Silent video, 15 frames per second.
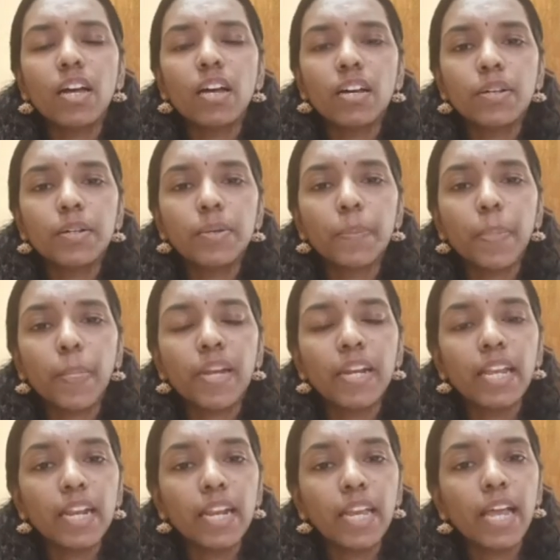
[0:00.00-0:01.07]

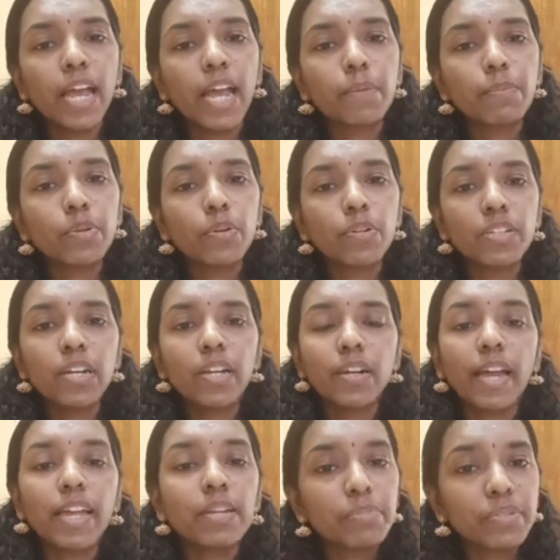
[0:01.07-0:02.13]
really, I am not the
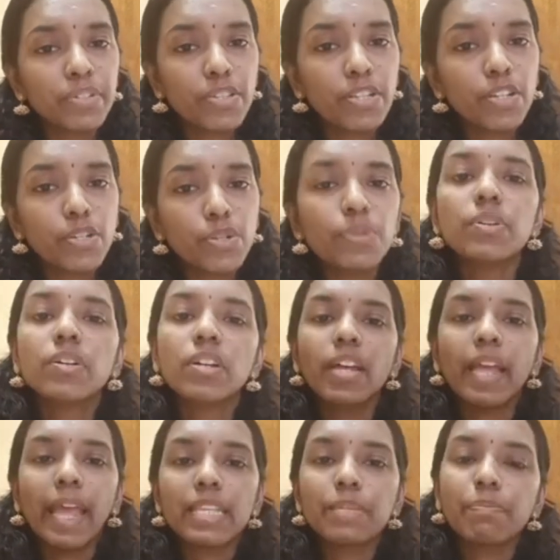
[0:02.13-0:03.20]
right person to
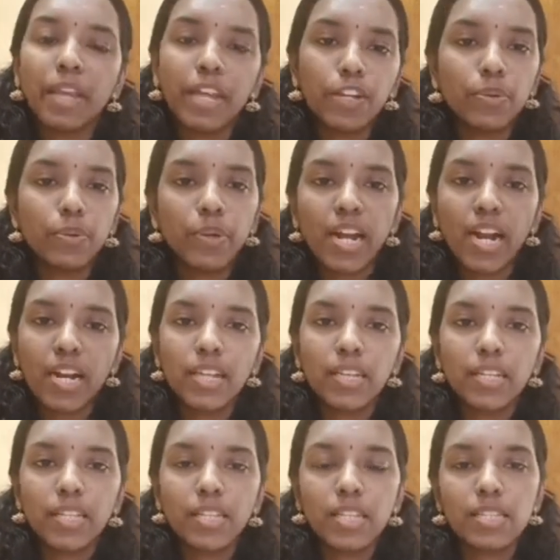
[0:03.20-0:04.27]
explain you
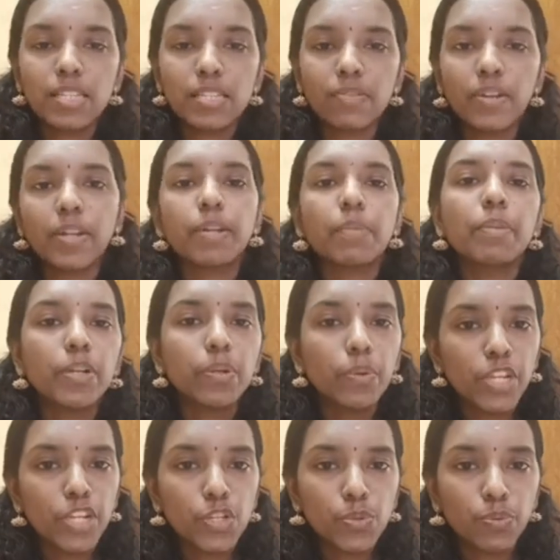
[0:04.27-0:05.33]
regarding this one. But
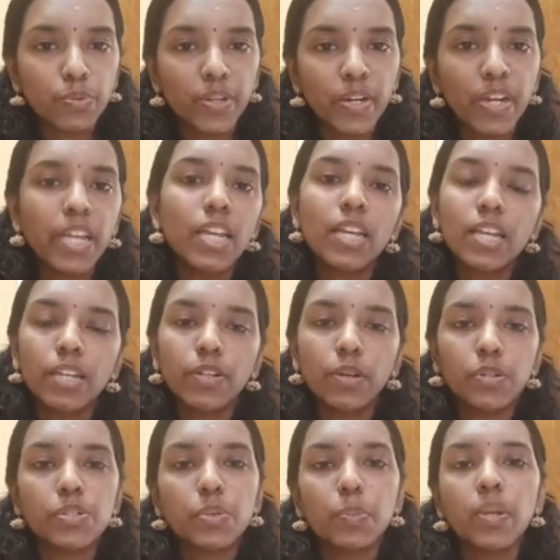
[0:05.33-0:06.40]
no need to worry.
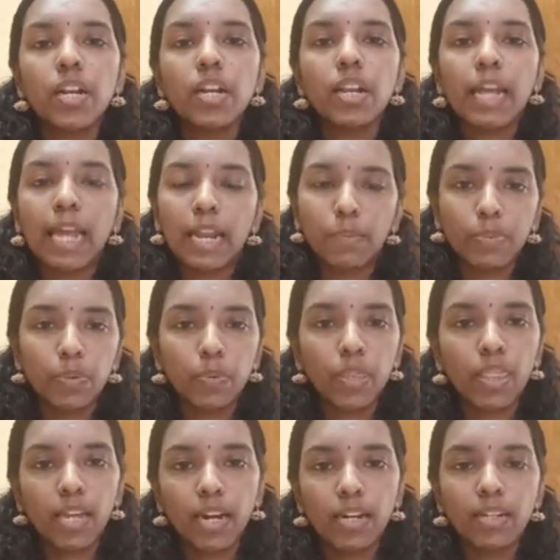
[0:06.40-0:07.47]
Doctor will help you
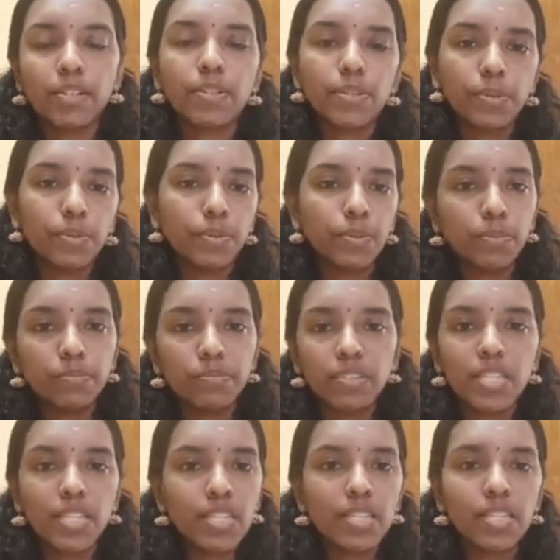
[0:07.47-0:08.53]
with that. So
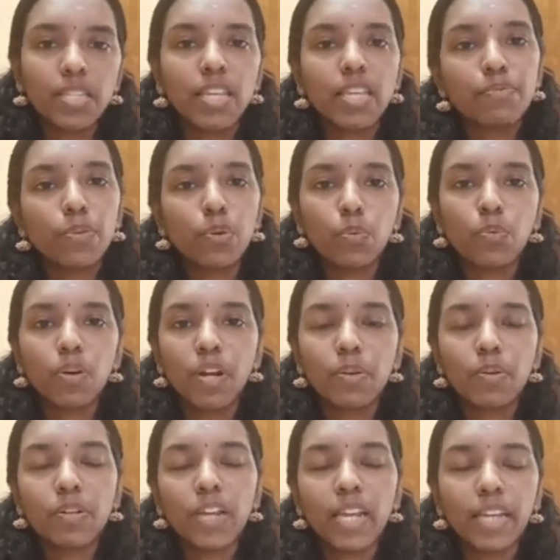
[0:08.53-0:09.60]
this is the thing for
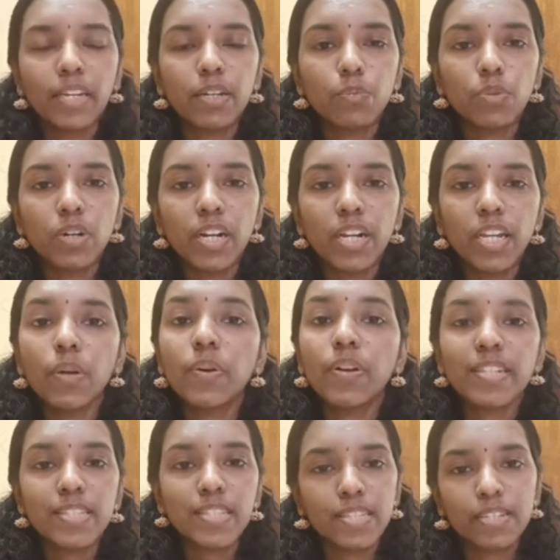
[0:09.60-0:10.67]
like a warning or
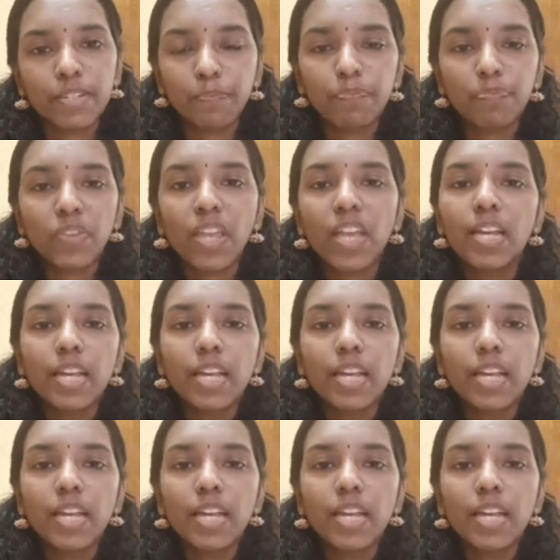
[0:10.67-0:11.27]
resist.